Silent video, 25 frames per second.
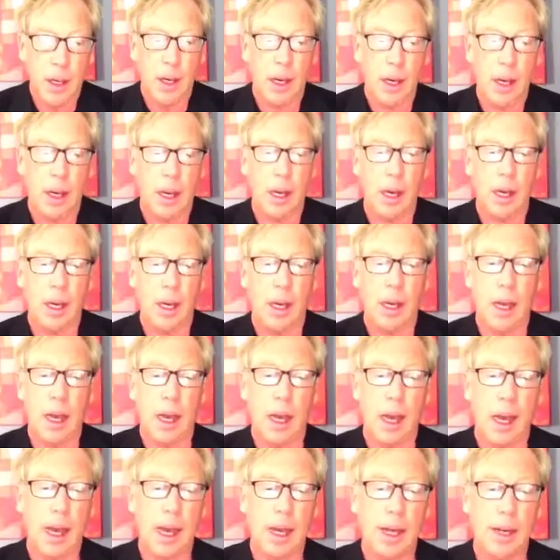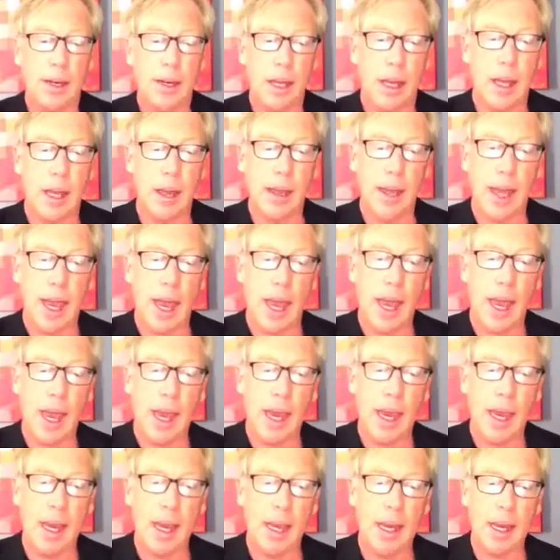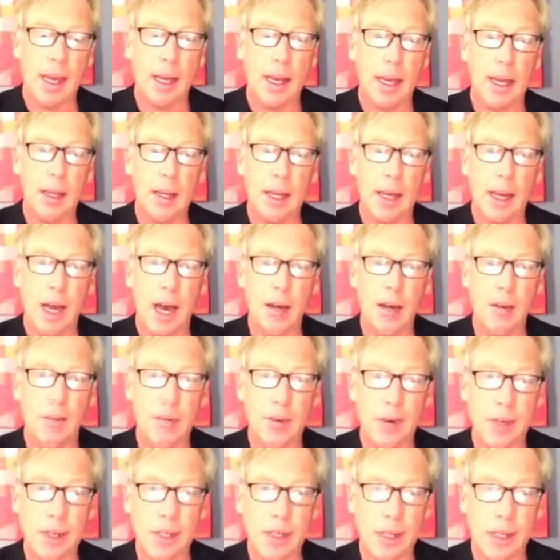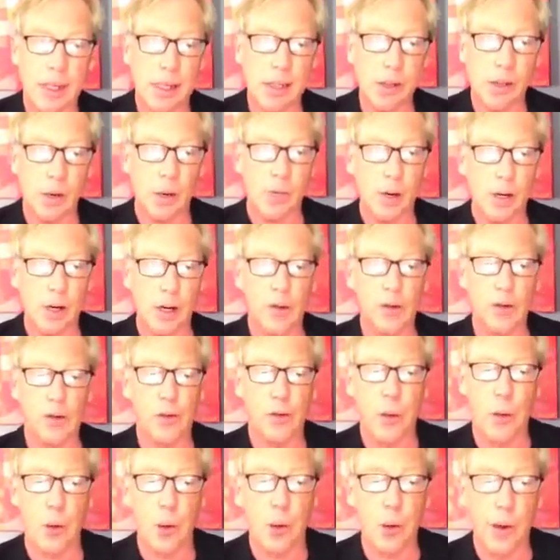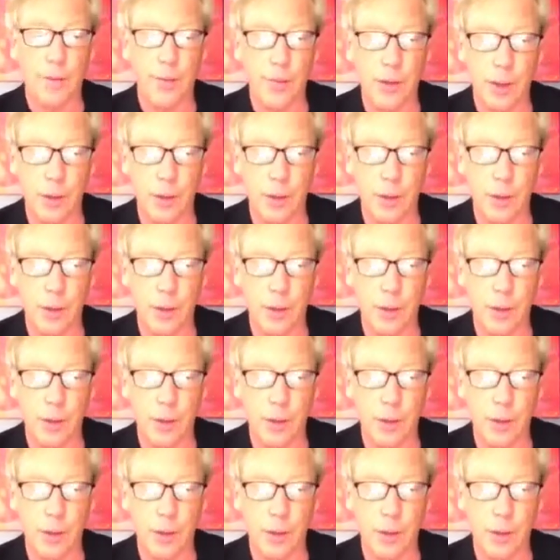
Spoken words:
and the controversy is over control of the